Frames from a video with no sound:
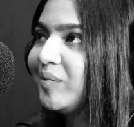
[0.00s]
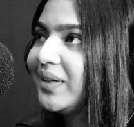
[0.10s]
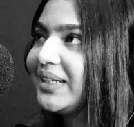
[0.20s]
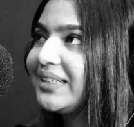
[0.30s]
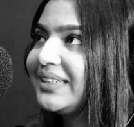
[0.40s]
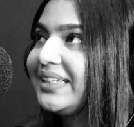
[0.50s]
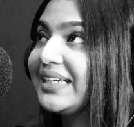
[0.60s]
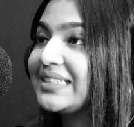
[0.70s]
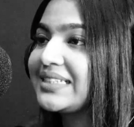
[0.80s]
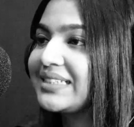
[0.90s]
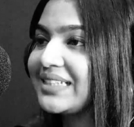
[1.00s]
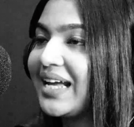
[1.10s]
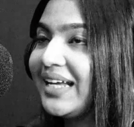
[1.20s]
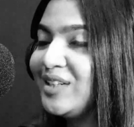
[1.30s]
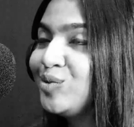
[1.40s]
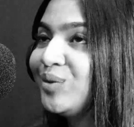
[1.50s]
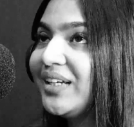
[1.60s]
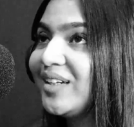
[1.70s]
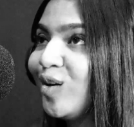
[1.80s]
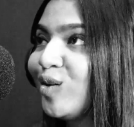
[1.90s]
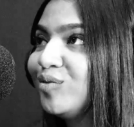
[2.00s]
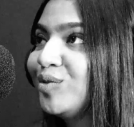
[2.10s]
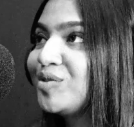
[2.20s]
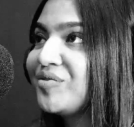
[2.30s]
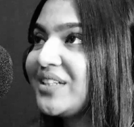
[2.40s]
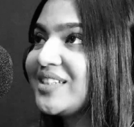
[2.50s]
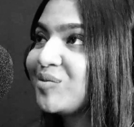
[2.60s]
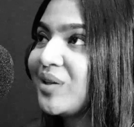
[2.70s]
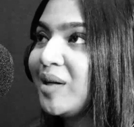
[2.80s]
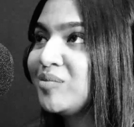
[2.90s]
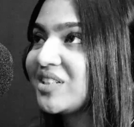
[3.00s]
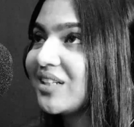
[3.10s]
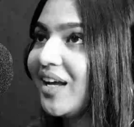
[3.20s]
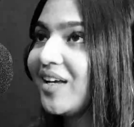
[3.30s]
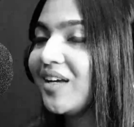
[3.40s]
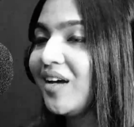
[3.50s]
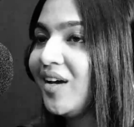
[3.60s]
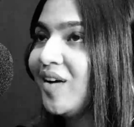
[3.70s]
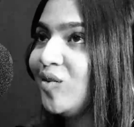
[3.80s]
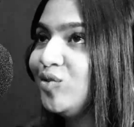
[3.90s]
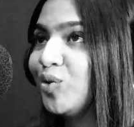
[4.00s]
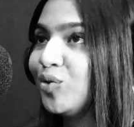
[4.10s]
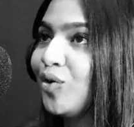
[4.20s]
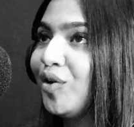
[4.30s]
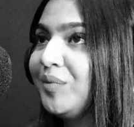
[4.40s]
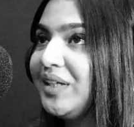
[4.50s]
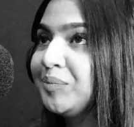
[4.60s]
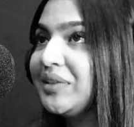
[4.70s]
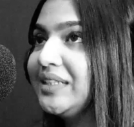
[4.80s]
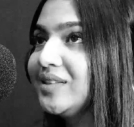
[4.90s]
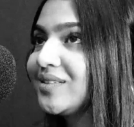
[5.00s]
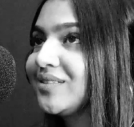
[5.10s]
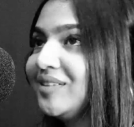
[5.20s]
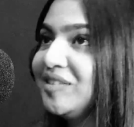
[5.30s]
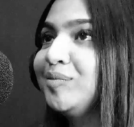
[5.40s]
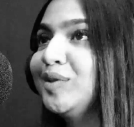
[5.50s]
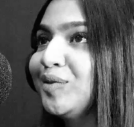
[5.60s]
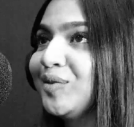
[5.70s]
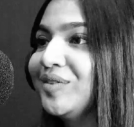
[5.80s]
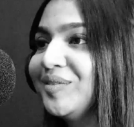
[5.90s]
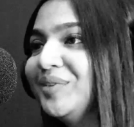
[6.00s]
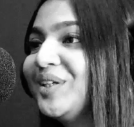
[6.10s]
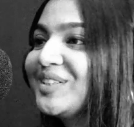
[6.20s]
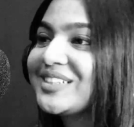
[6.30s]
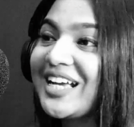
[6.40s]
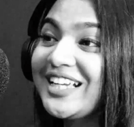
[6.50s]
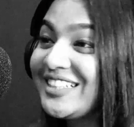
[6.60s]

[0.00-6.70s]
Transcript: But yes, I do get a lot of those phases where I'm just like, don't call me, please, leave me alone. Because